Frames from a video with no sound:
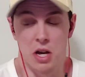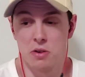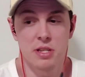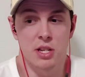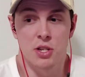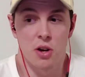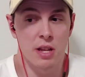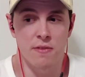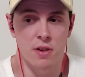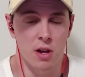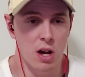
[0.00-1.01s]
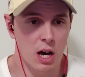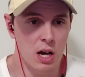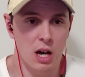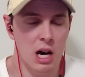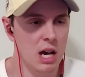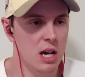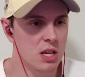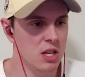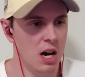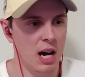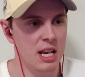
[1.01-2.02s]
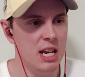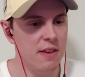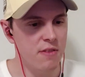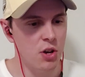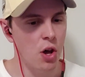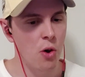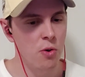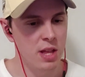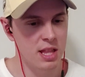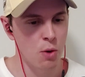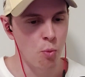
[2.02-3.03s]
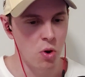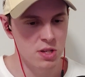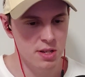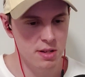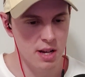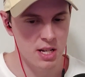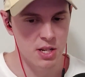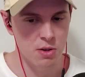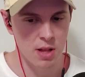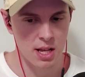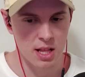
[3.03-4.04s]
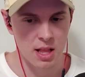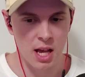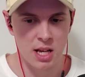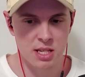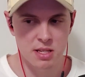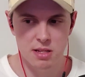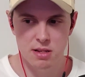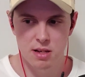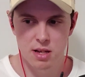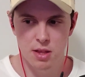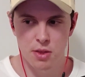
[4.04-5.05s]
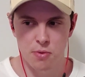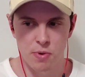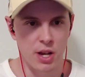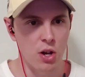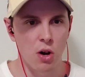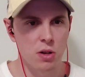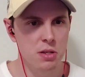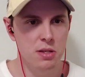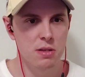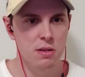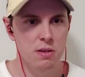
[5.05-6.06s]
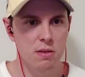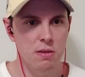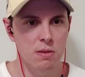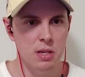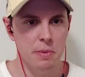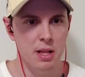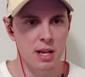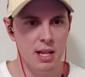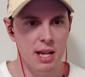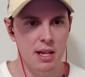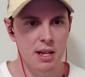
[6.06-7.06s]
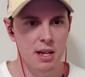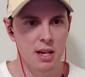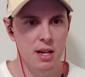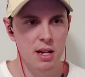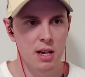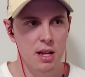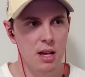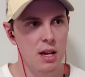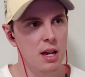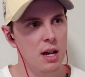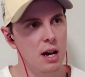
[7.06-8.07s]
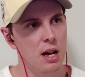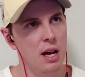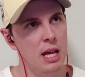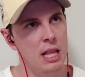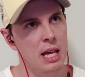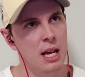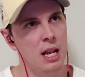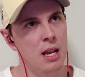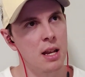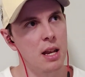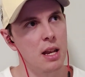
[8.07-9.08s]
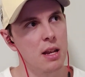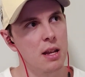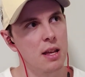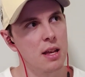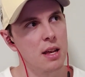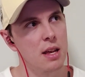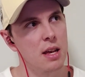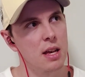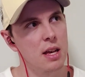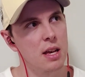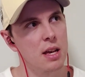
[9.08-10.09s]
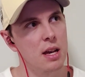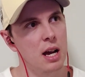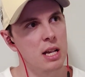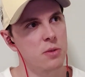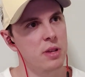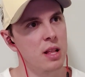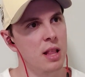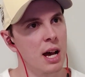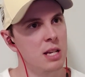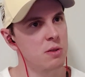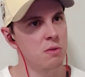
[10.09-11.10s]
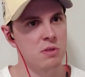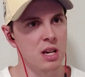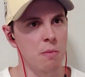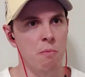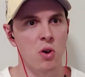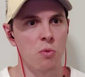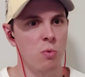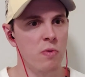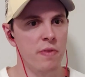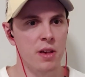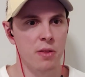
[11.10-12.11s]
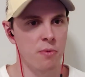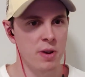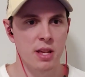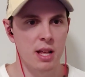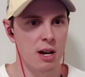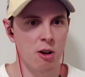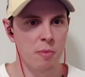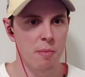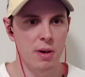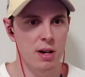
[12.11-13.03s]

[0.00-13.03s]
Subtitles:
honestly don't even know. I didn't even know that there wasn't until like the last 3 CODs or something like that. And then I swear the last one was like Modern Warfare 3 that I remember.